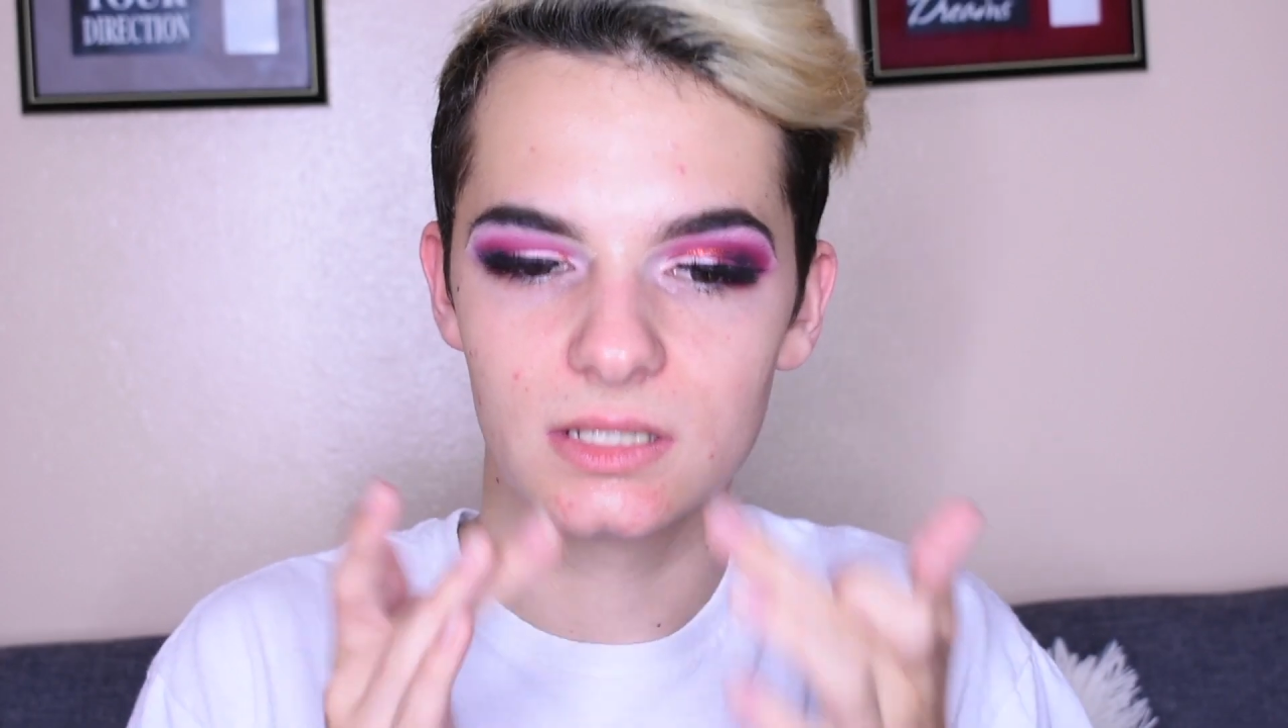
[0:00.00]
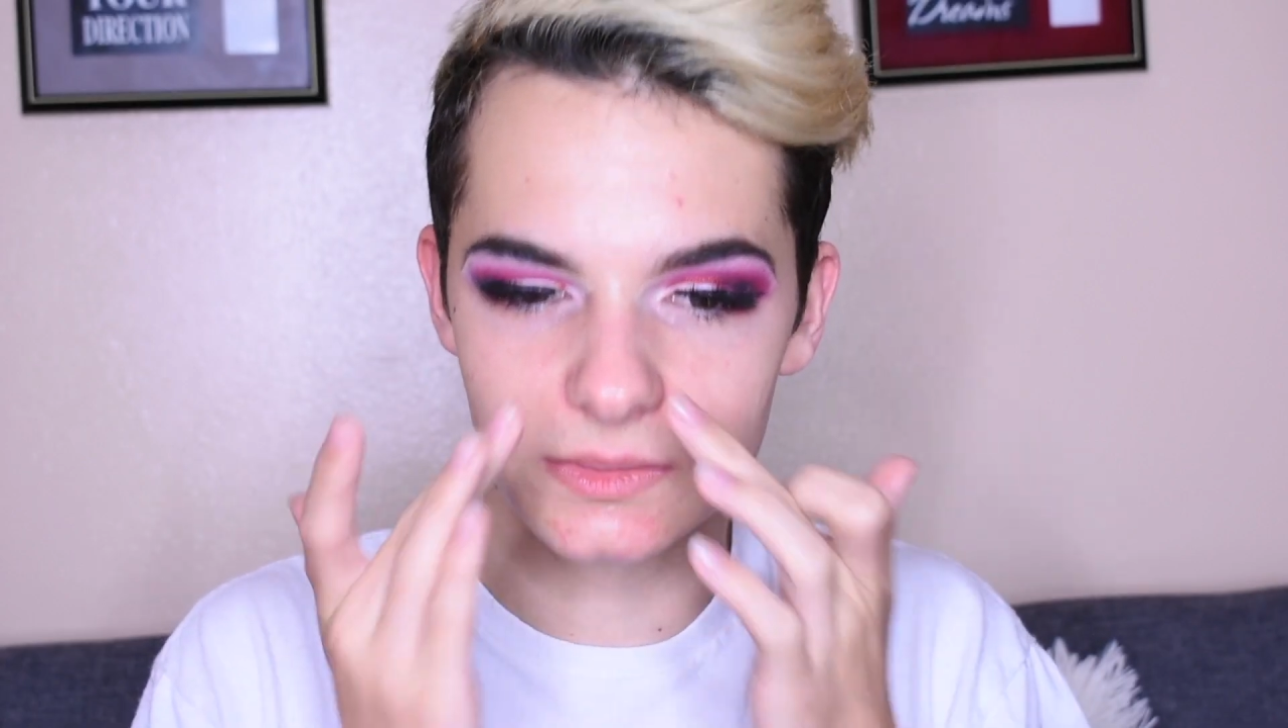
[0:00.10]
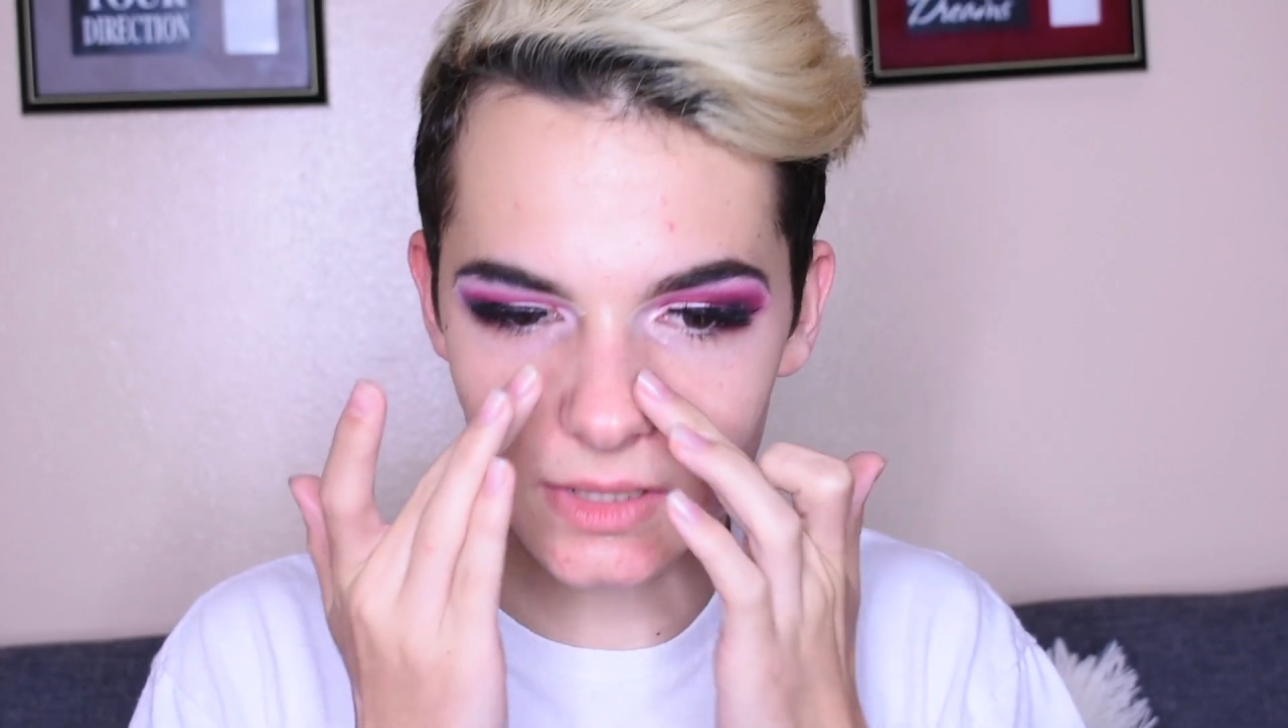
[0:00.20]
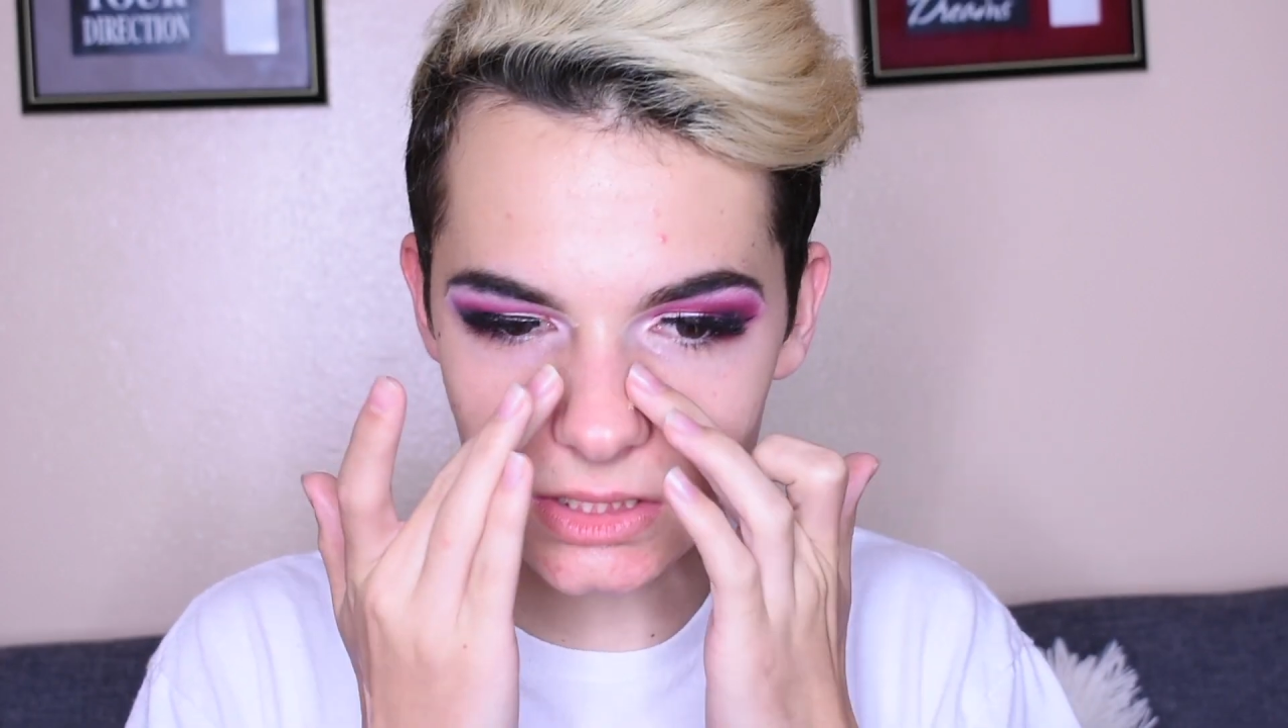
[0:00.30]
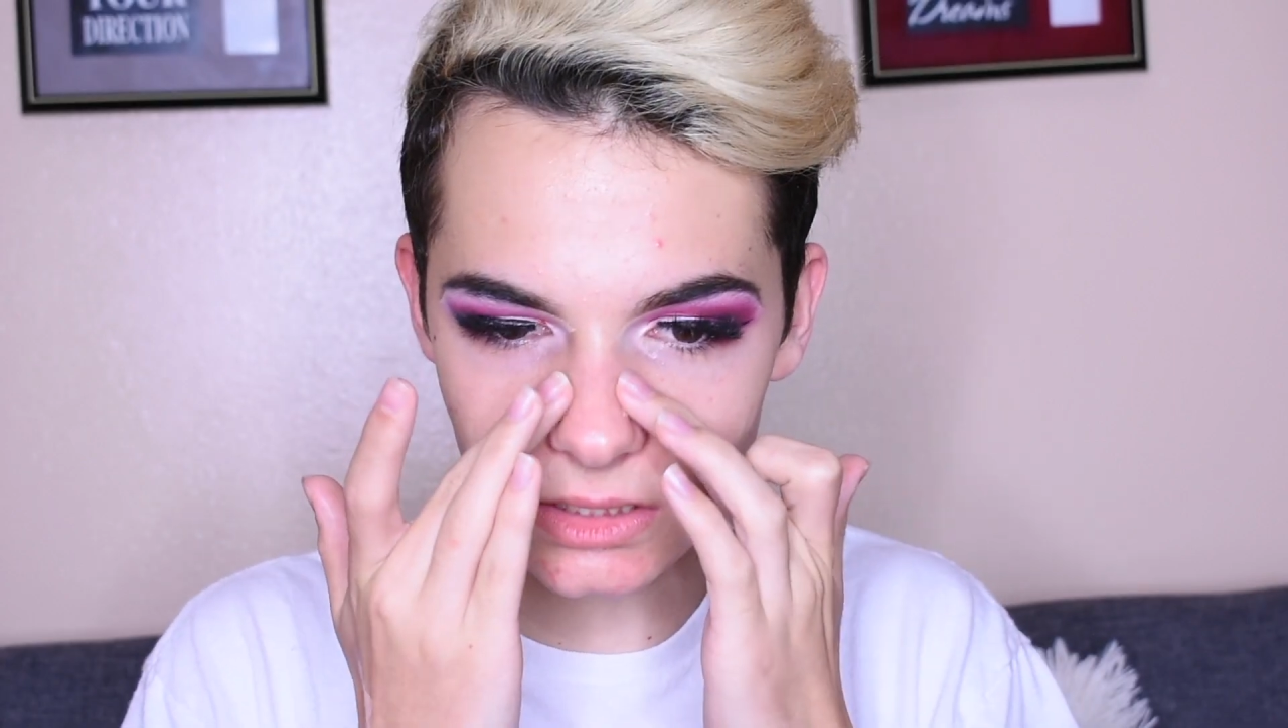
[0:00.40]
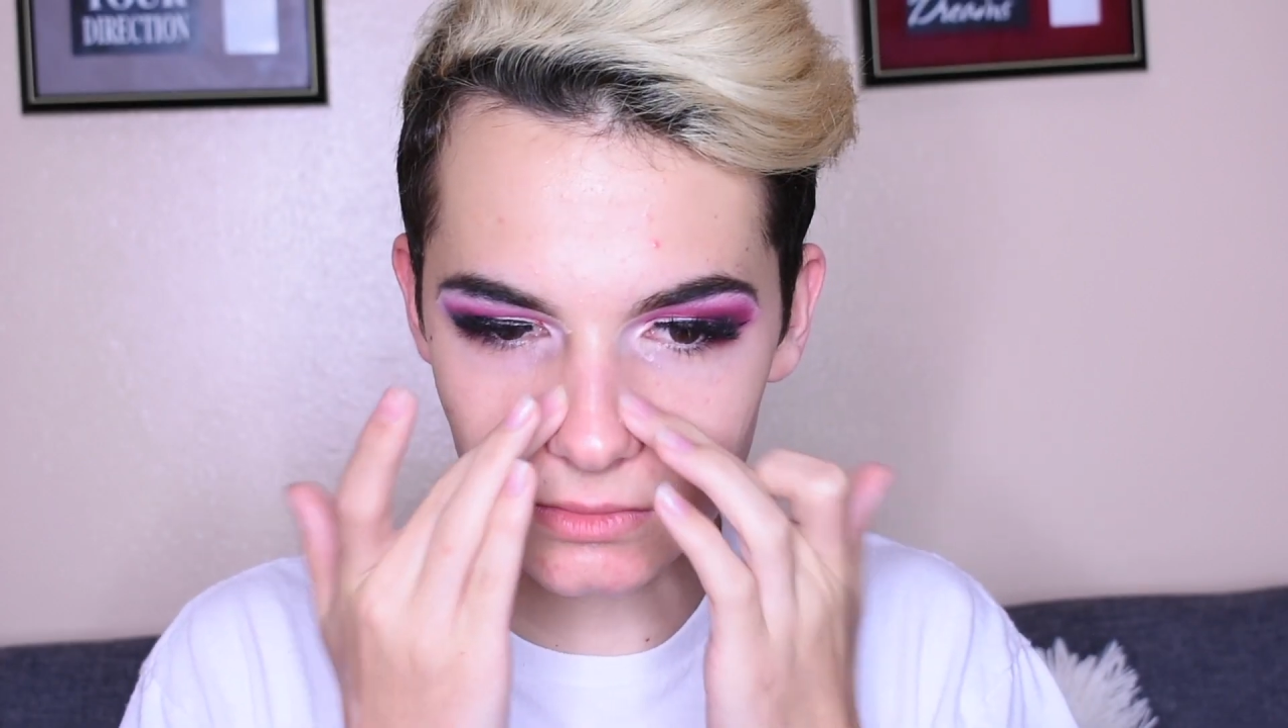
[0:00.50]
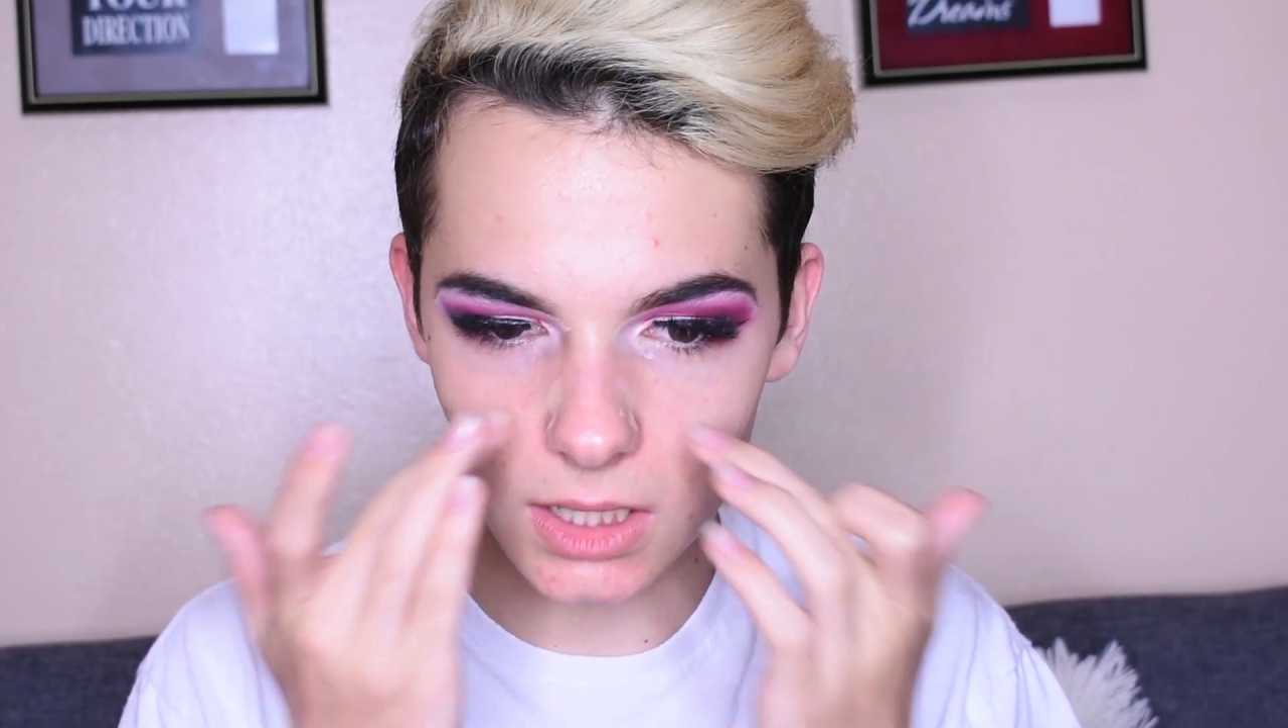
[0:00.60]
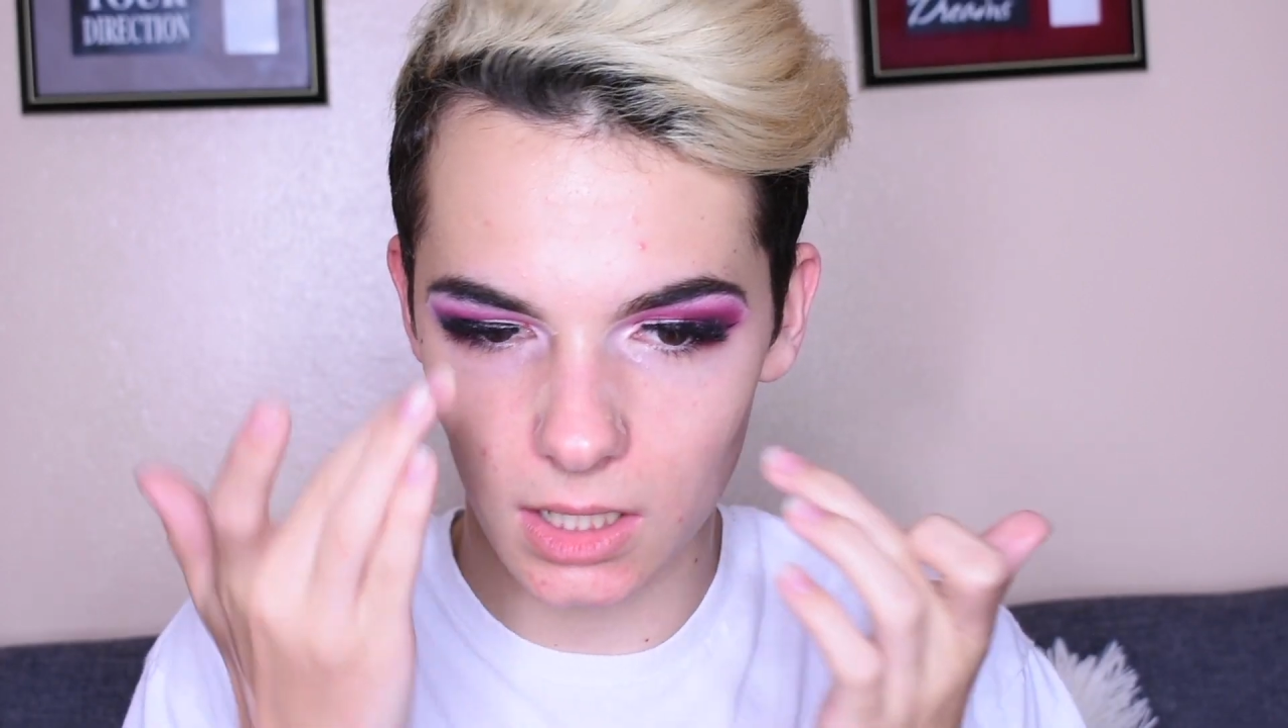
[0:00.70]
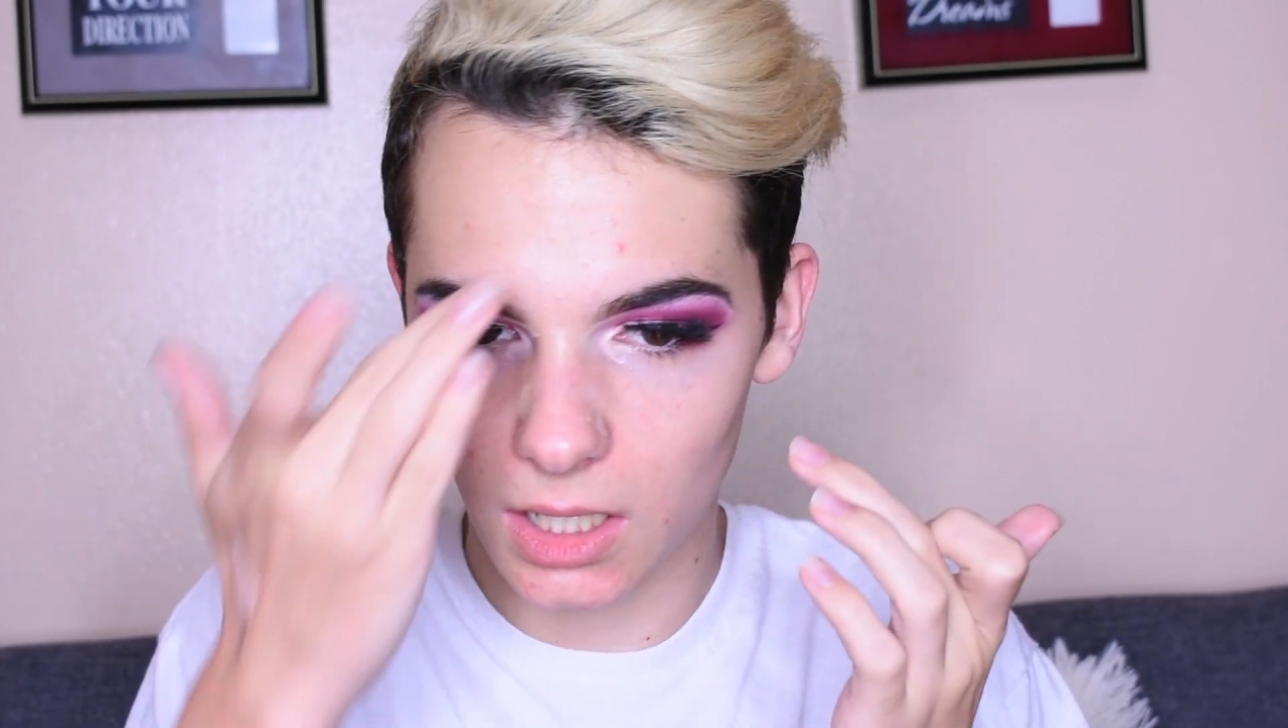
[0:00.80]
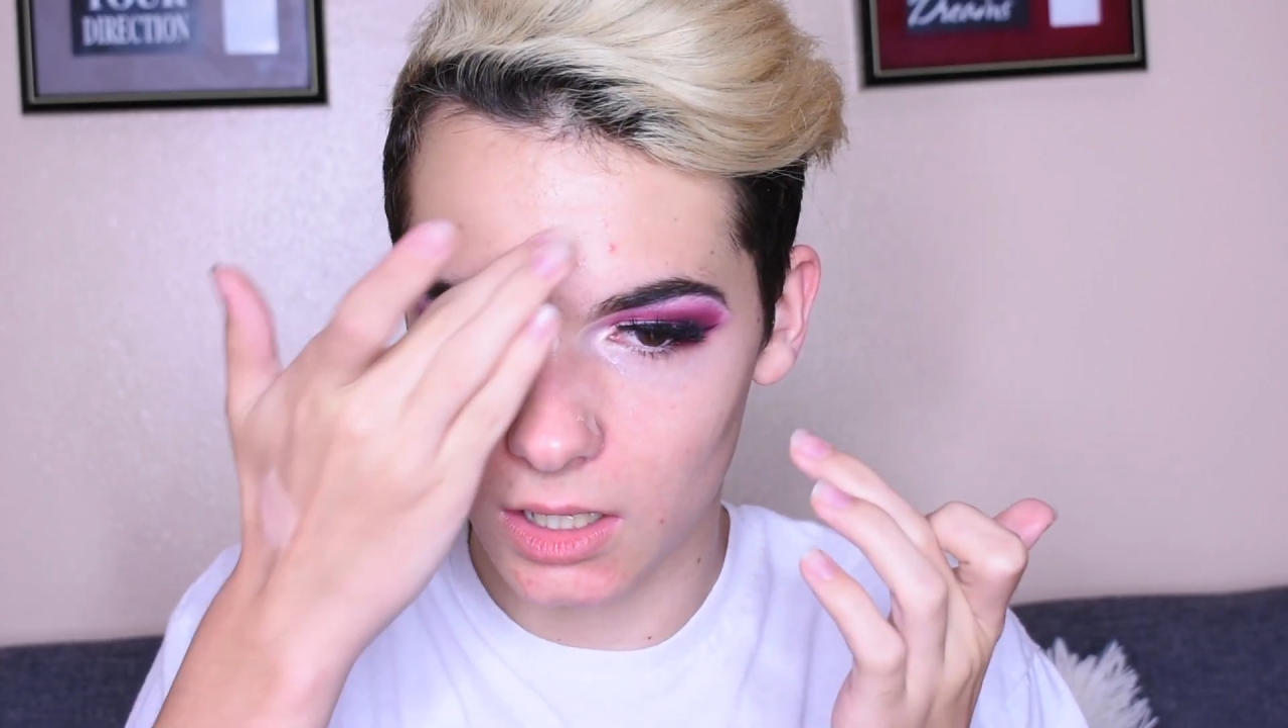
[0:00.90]
especially
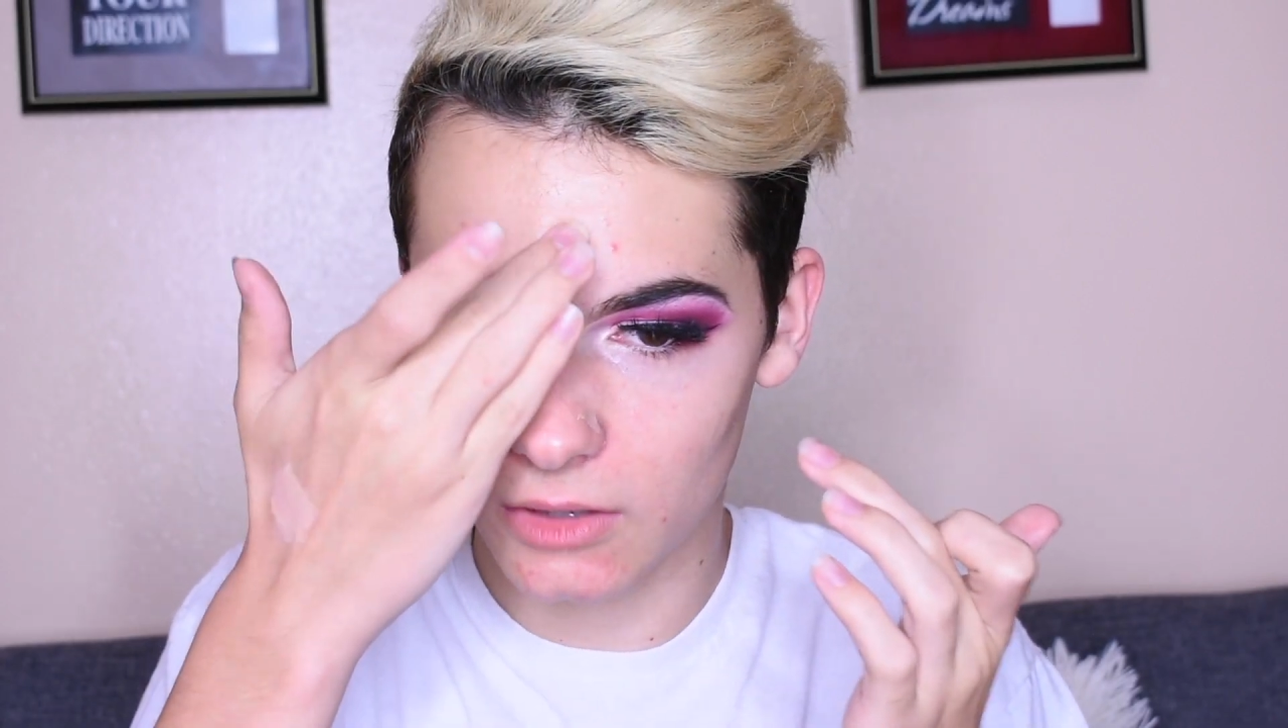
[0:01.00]
where I